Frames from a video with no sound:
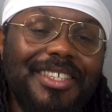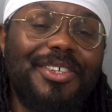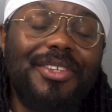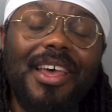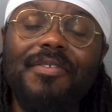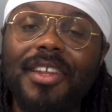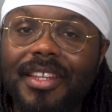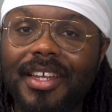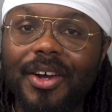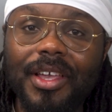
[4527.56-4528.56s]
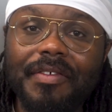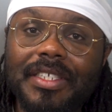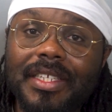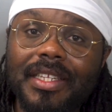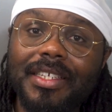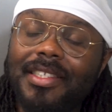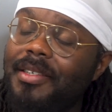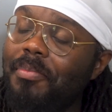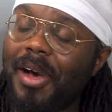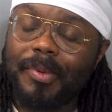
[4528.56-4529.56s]
So definitely go give us a
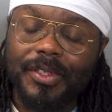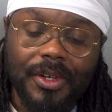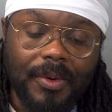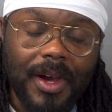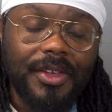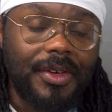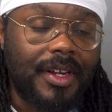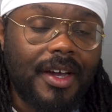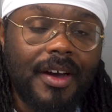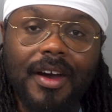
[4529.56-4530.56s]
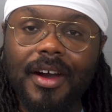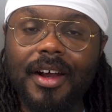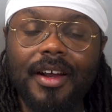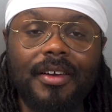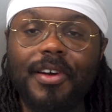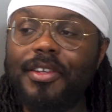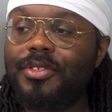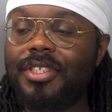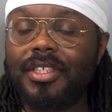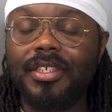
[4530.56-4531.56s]
listen. Pop us on while you're in the car, while
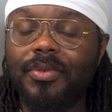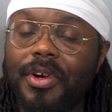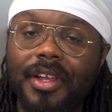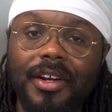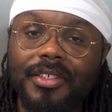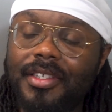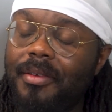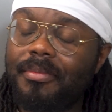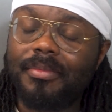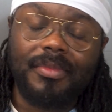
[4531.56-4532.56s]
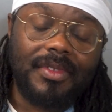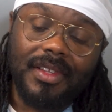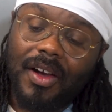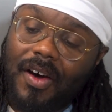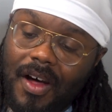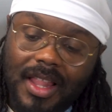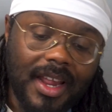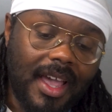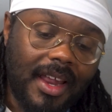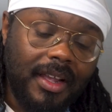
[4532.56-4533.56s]
you're chilling, working on something, all
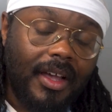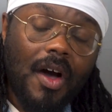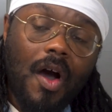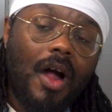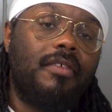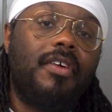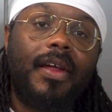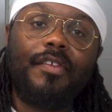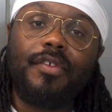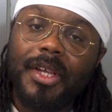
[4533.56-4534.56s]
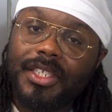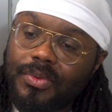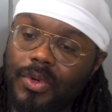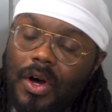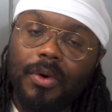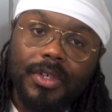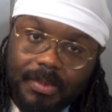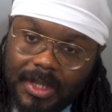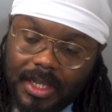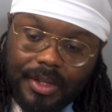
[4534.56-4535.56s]
of that. All of our information will
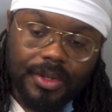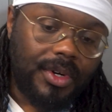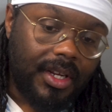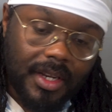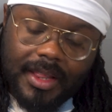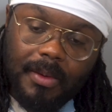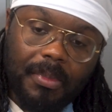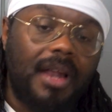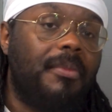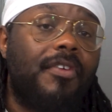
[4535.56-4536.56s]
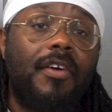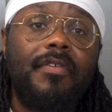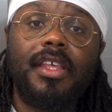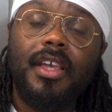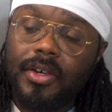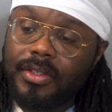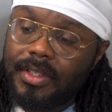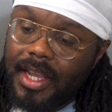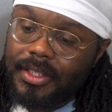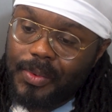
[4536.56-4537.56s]
always be included at the bottom of our
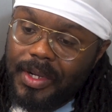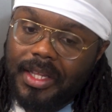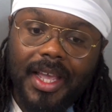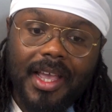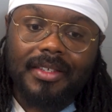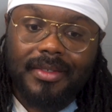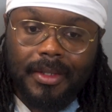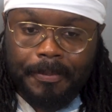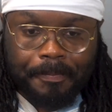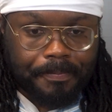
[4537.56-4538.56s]
videos, as well as